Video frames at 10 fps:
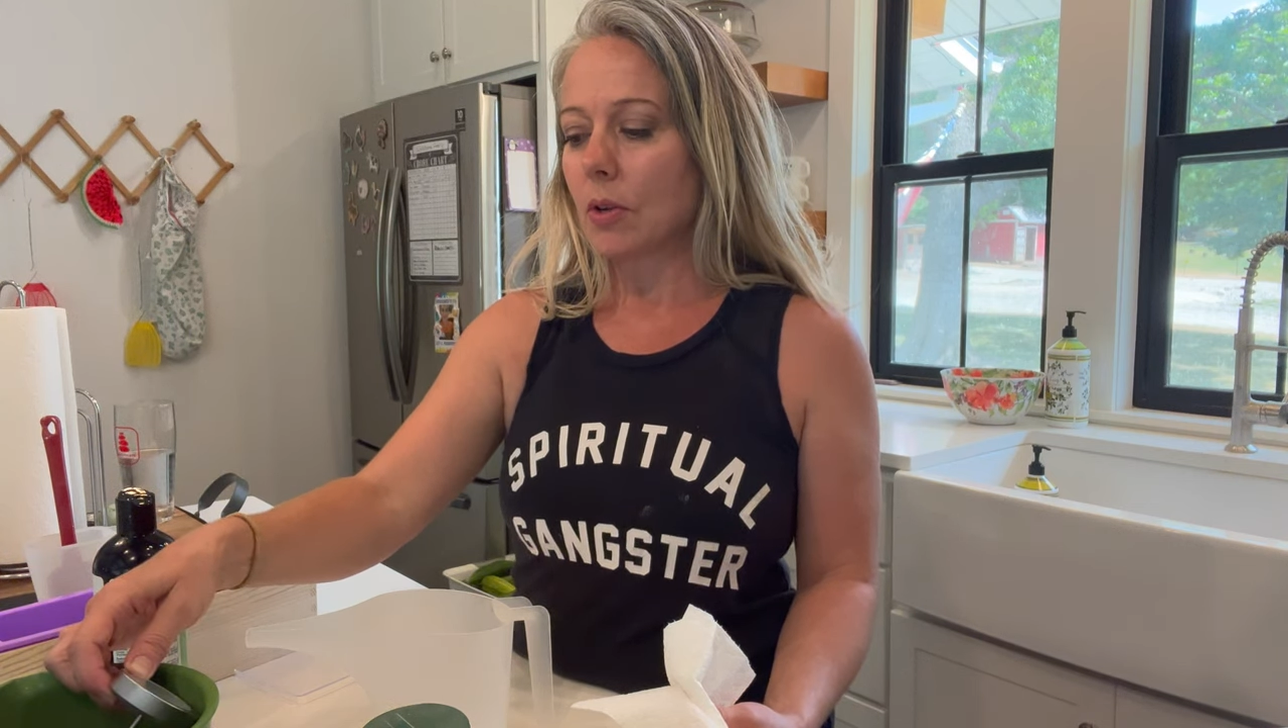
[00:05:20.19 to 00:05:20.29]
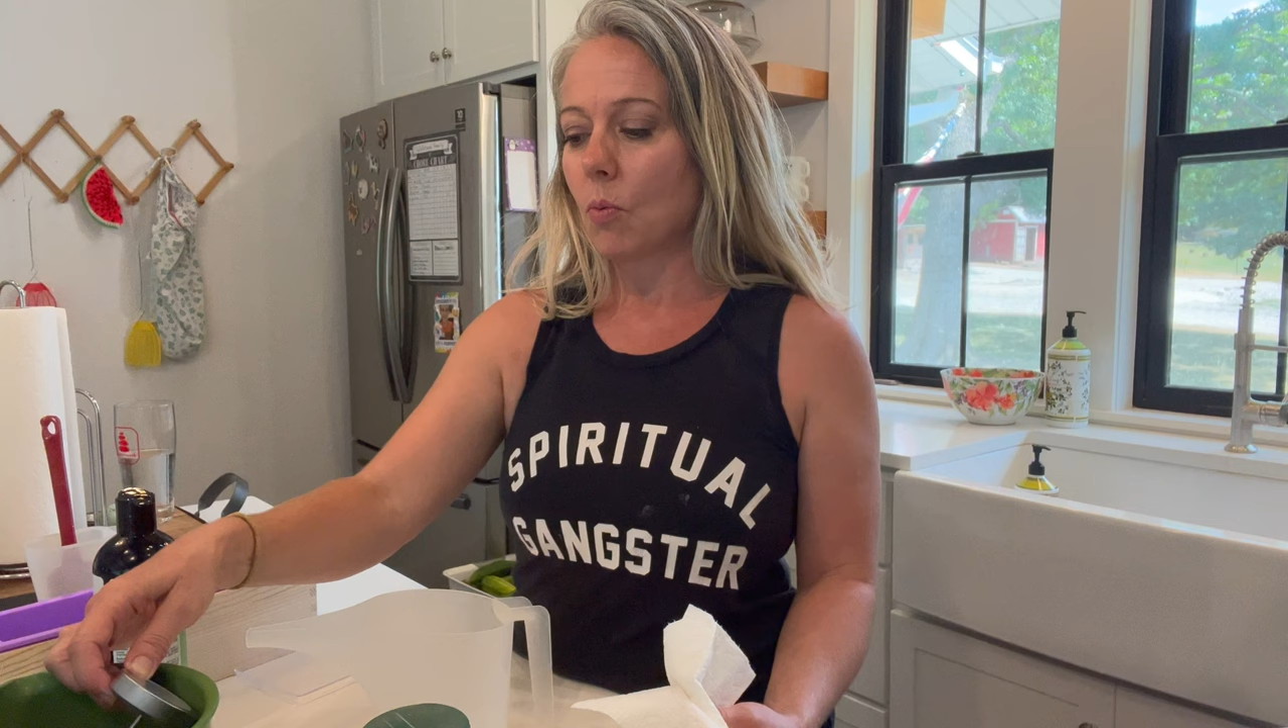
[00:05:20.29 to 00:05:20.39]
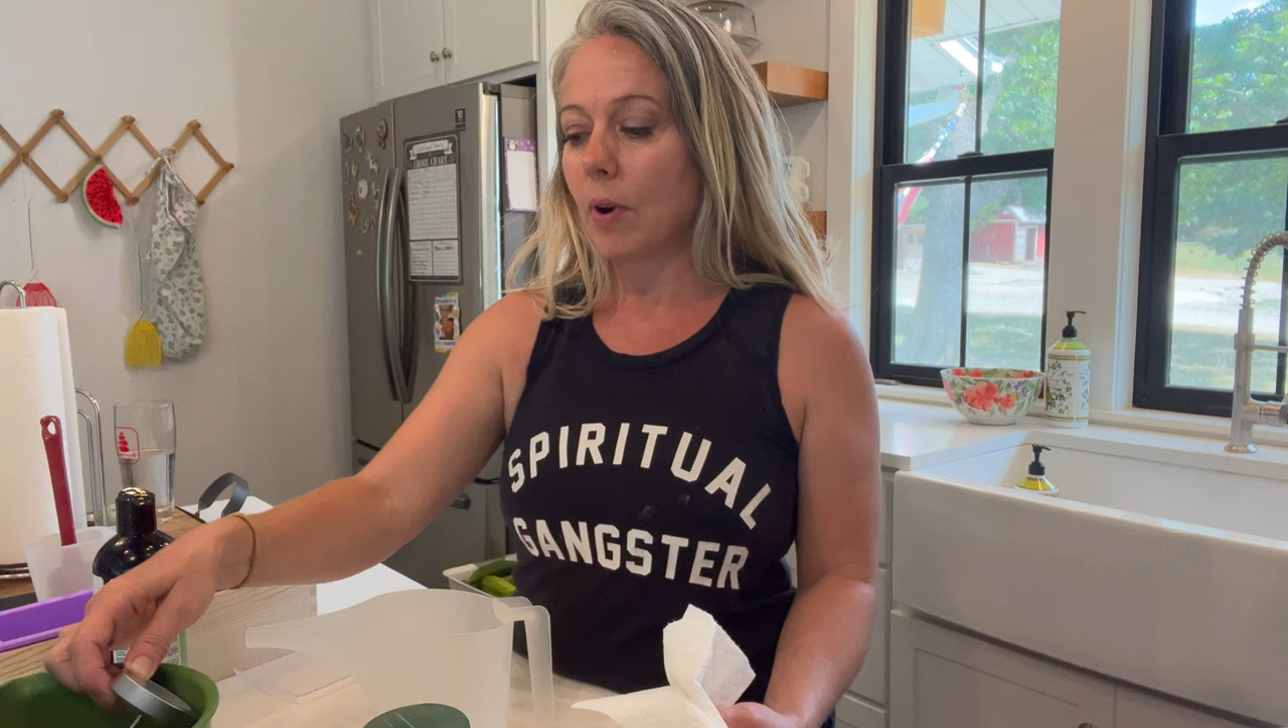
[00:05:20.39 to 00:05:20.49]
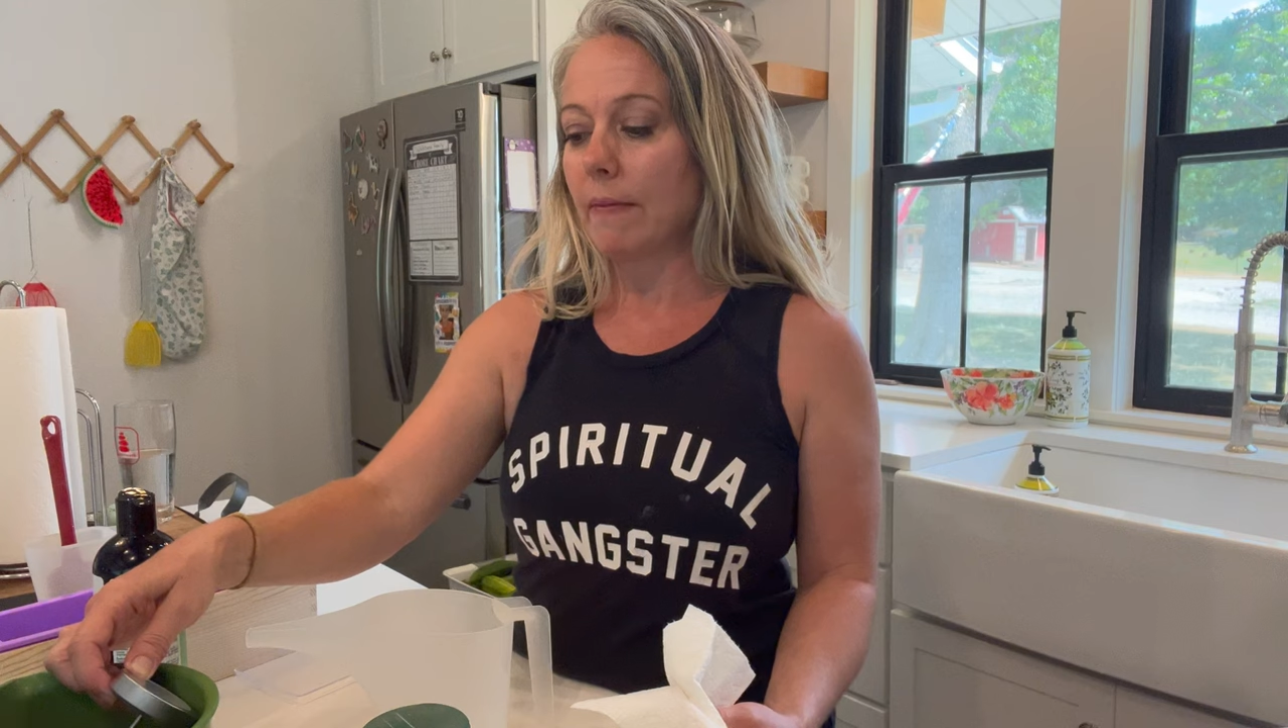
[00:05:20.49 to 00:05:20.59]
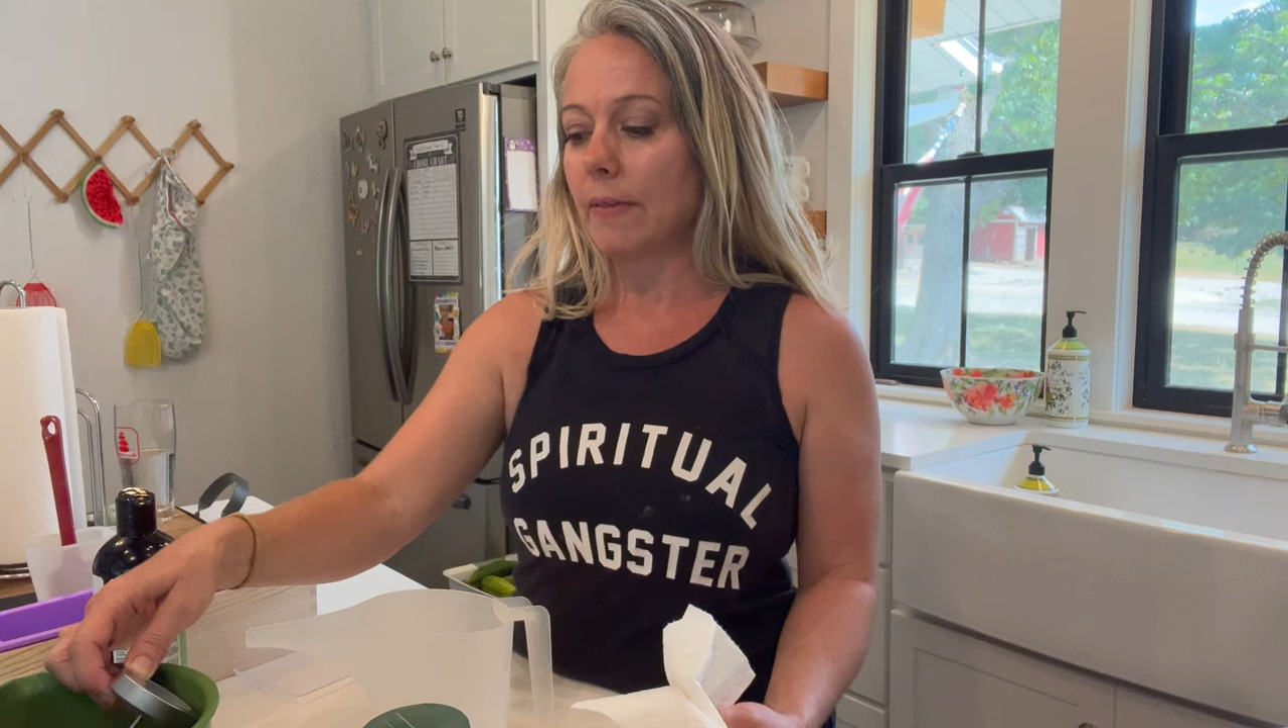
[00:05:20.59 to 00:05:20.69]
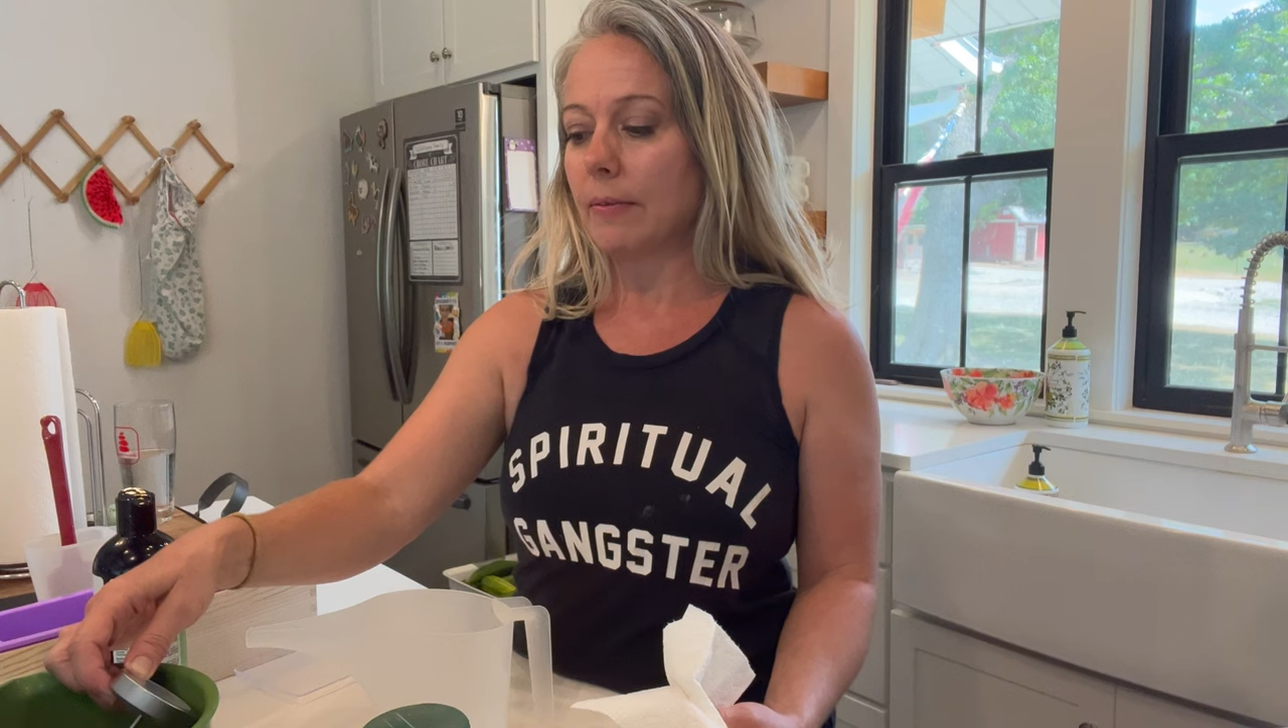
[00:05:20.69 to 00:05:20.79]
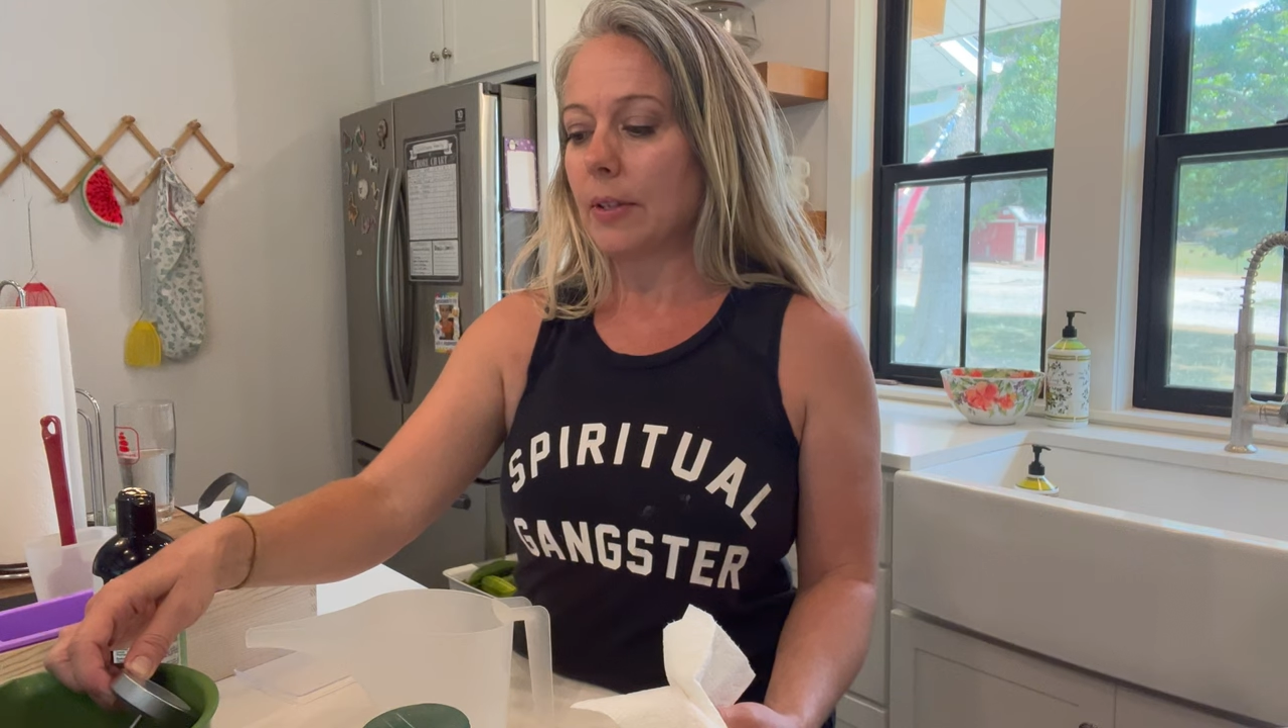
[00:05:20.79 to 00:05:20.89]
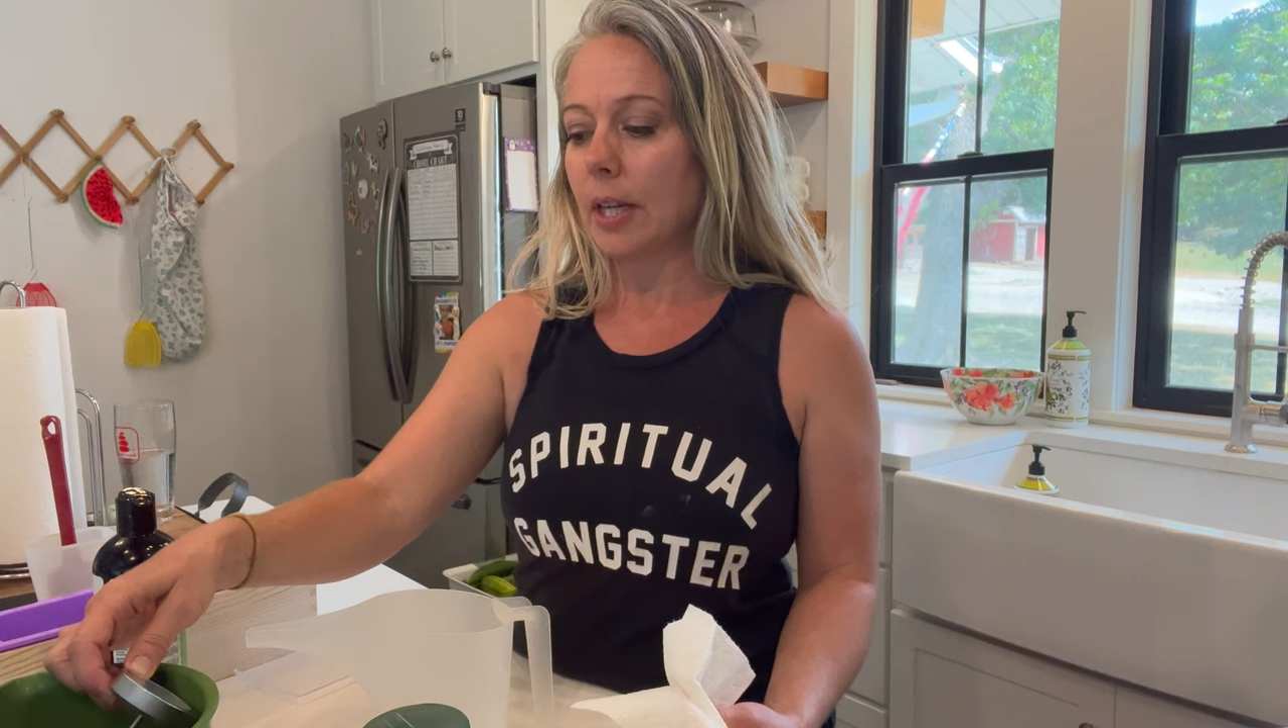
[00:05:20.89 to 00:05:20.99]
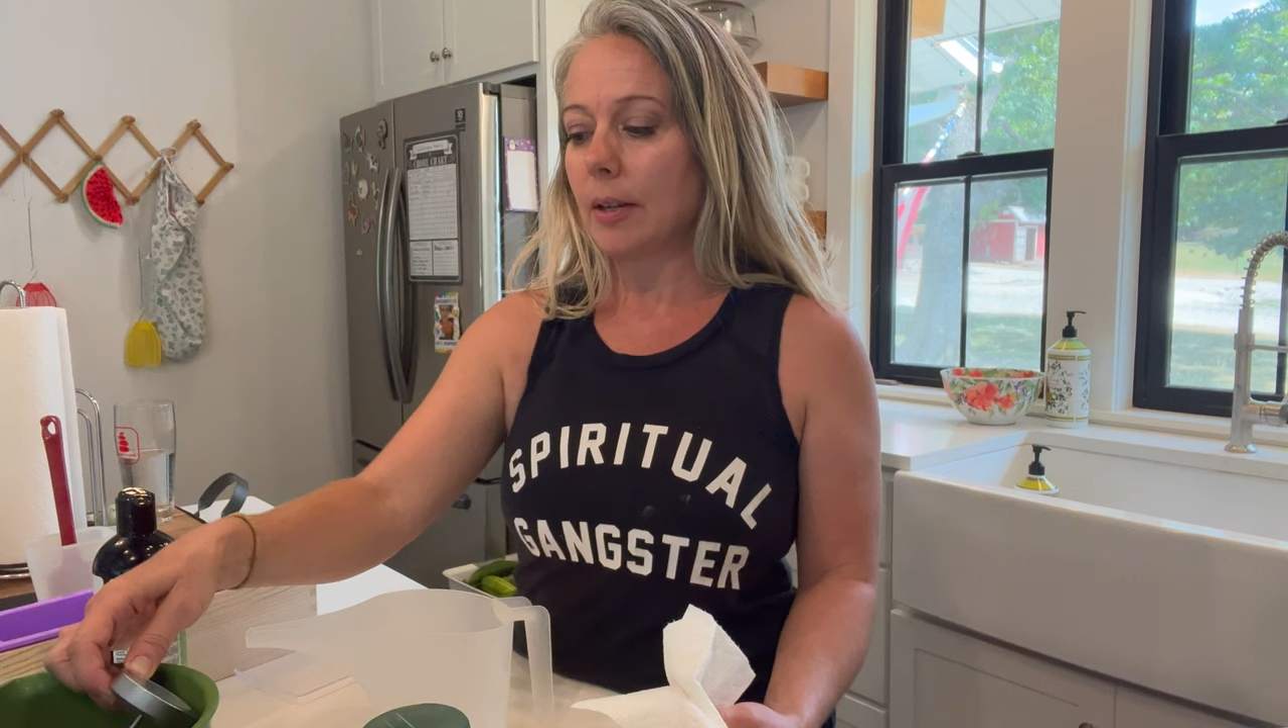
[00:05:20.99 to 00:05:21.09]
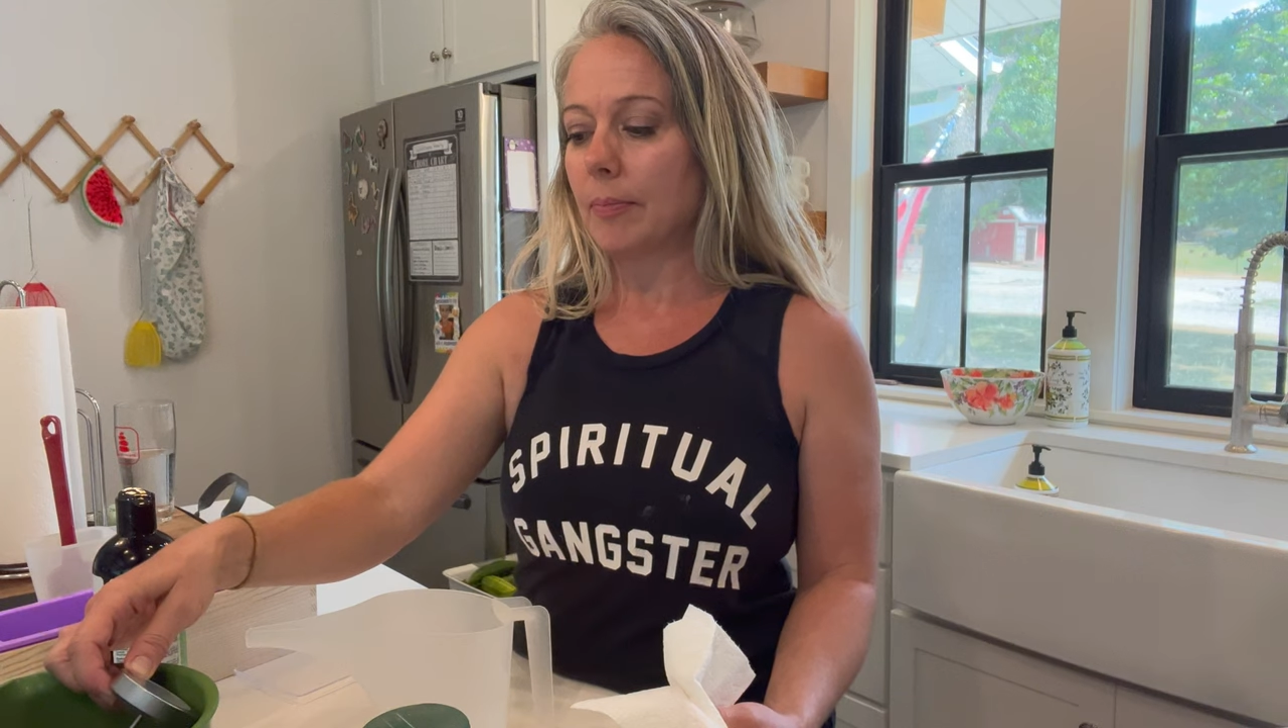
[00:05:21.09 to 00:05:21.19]

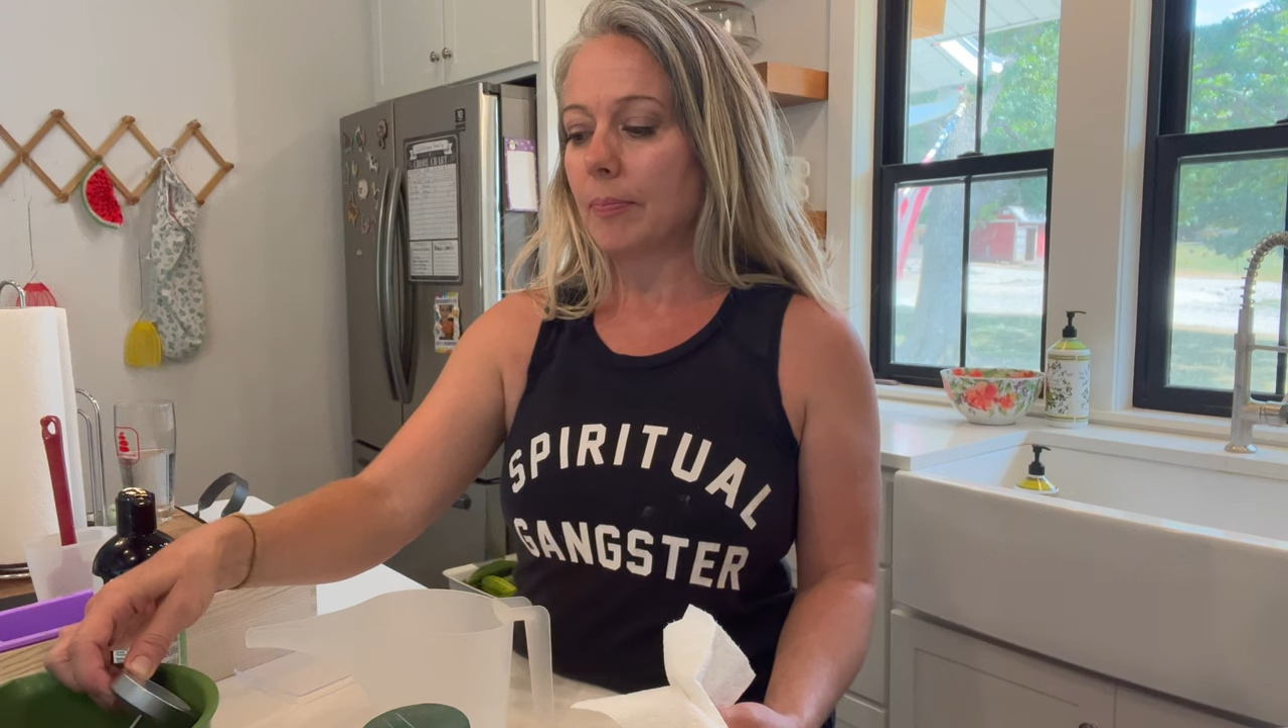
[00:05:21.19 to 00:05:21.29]
150.